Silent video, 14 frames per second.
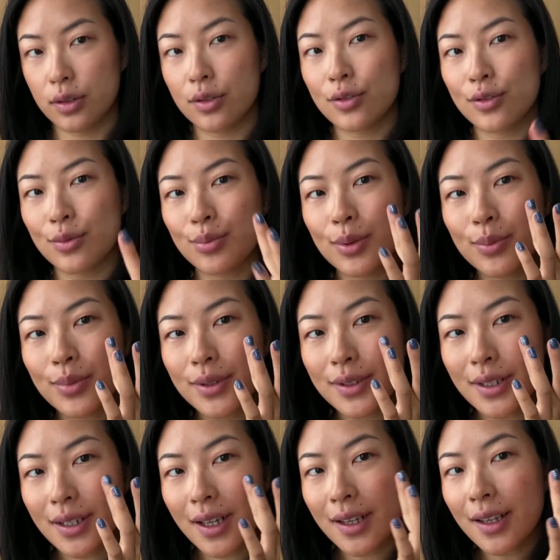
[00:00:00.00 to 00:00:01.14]
It's a super
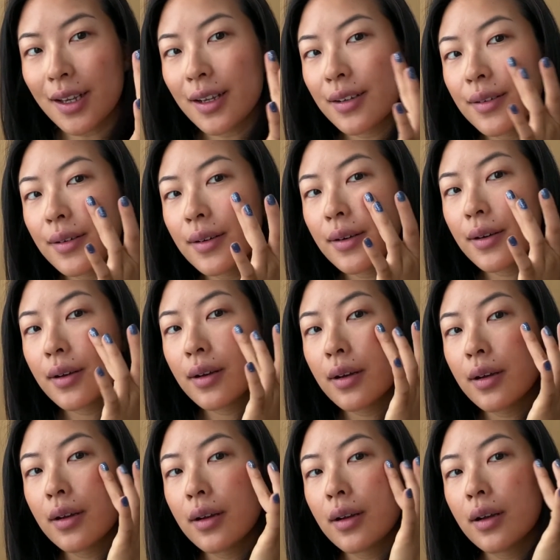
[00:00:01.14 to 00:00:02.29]
pretty color.
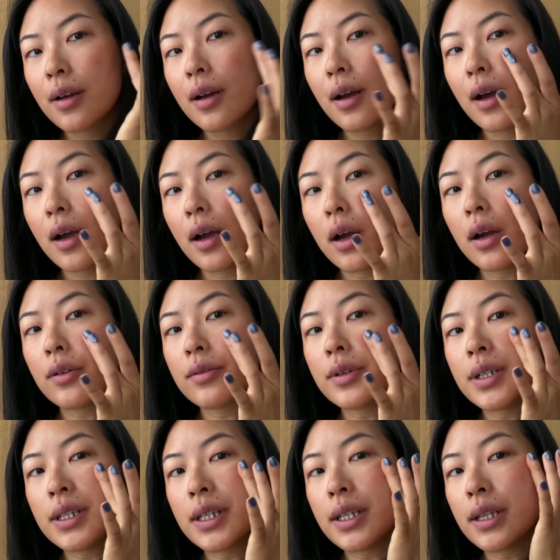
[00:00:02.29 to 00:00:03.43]
I
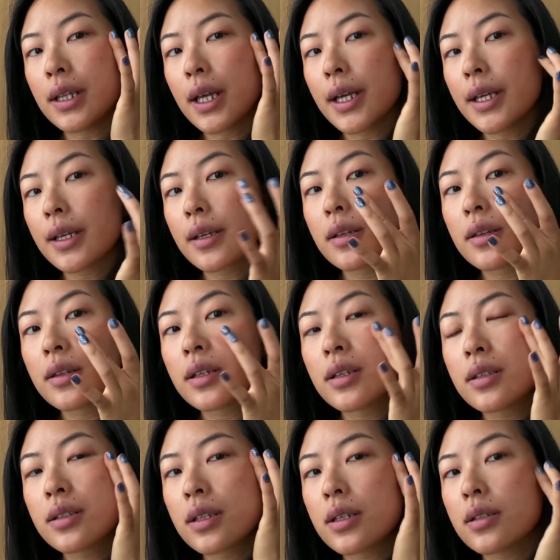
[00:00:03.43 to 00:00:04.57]
really like
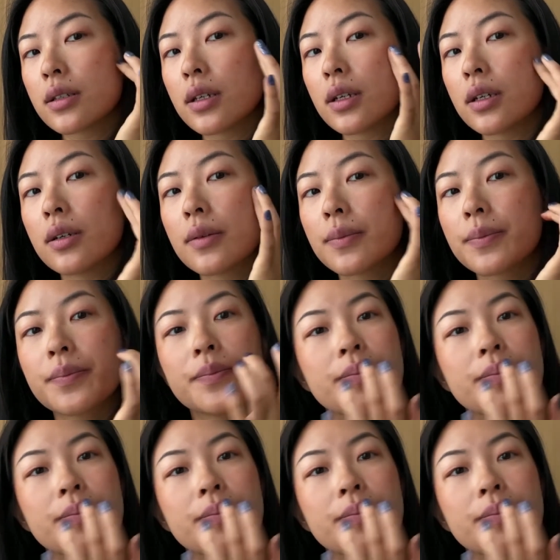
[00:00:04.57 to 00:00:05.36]
this as a